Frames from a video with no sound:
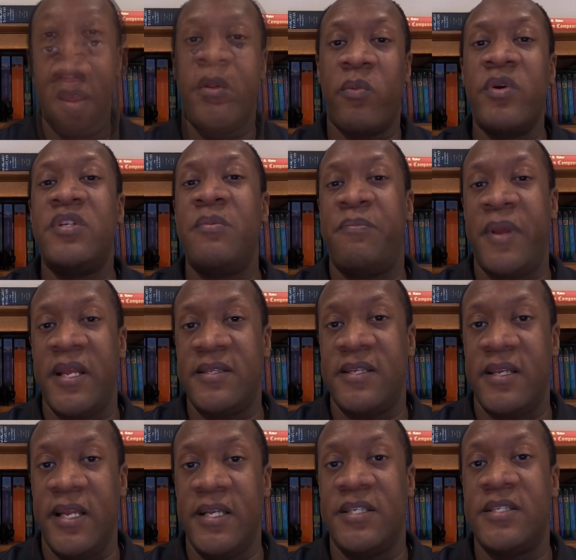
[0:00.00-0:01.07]
There were debates
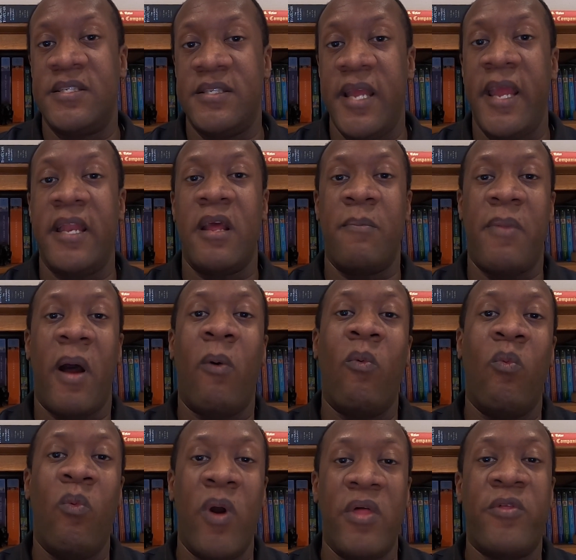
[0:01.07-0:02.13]
in each state about
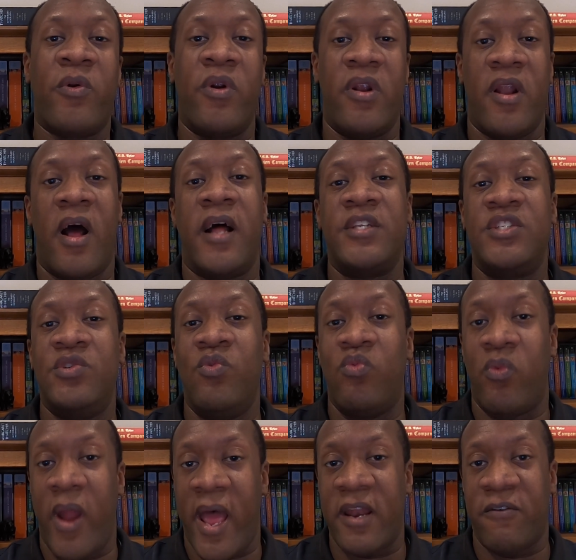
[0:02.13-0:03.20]
whether or not to
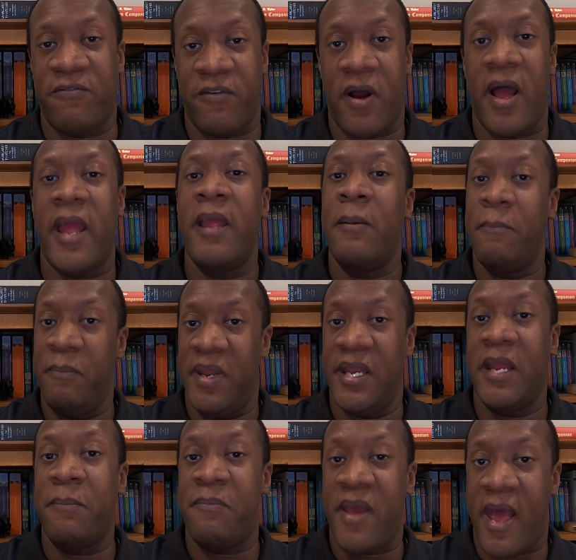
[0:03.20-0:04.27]
ratify,
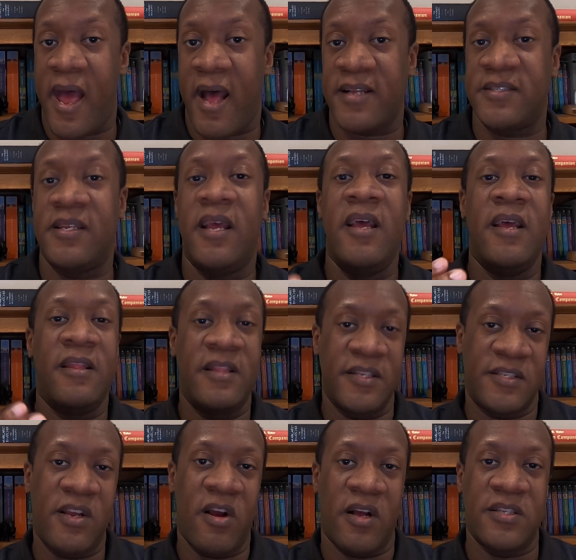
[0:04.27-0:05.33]
meaning pass,
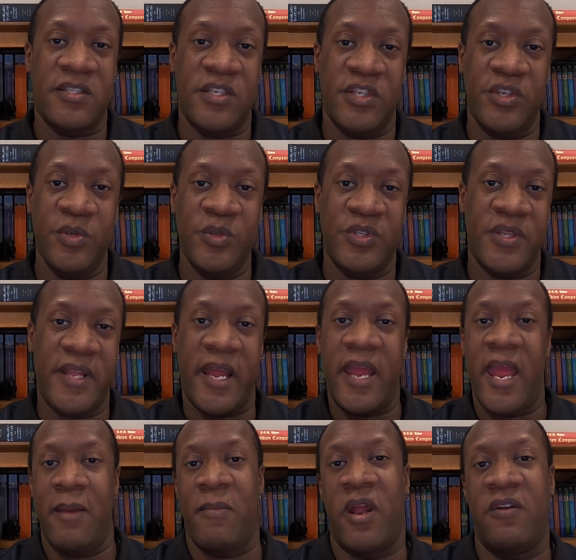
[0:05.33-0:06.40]
this constitution that
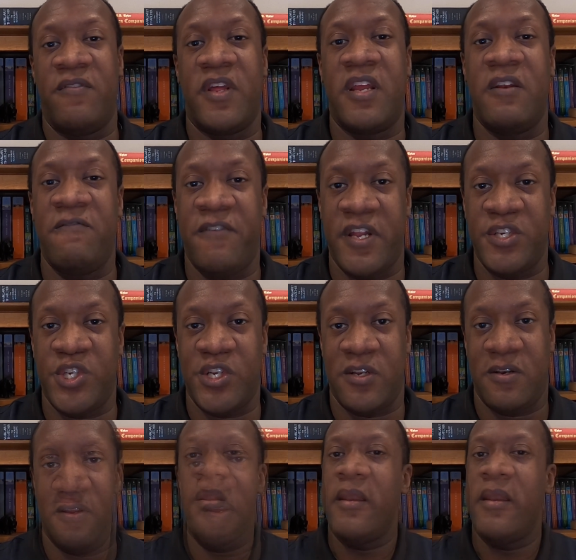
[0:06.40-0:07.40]
came out of the convention.